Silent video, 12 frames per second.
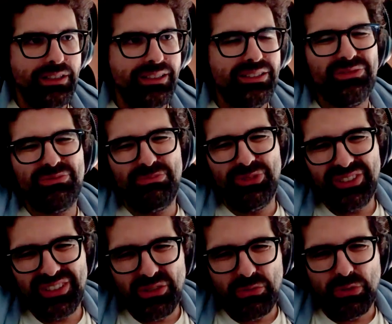it's
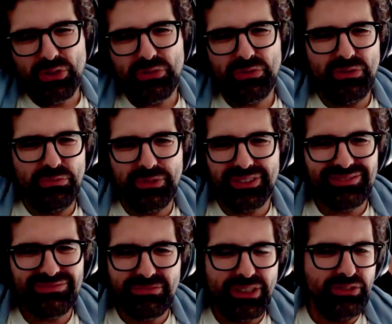mostly a work tool, but
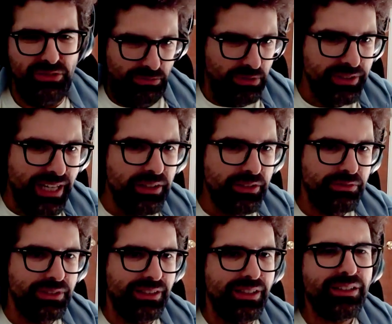what you want out of
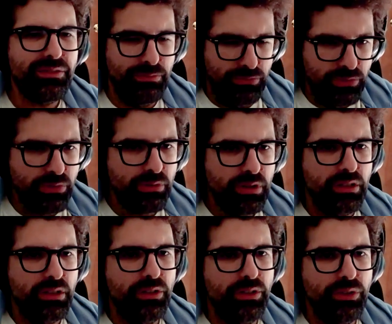it, and that's
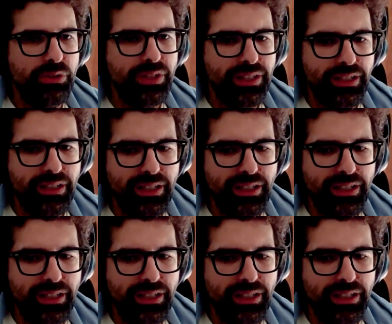more the thing.